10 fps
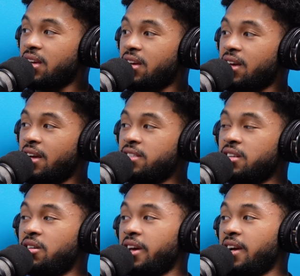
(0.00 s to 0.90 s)
too. Yeah. I
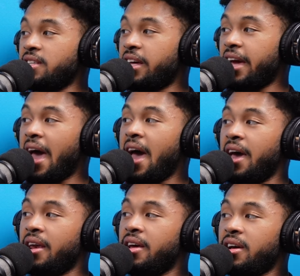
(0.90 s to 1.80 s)
seen on like I seen like an
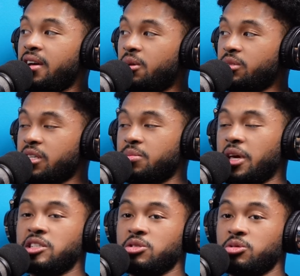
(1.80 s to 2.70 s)
ad. It was like some
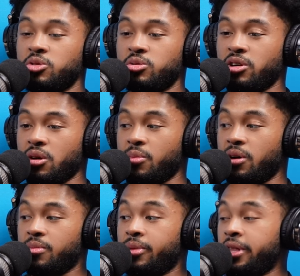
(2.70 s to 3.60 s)
Asian dude talking
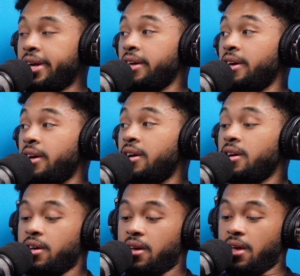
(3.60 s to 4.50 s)
about. But like yeah,
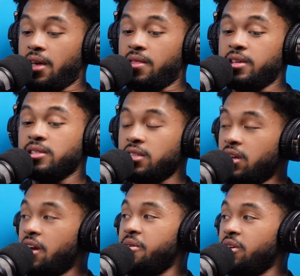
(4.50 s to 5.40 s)
in this
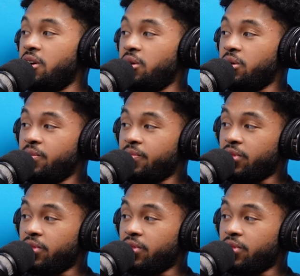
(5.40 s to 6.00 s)
scenario,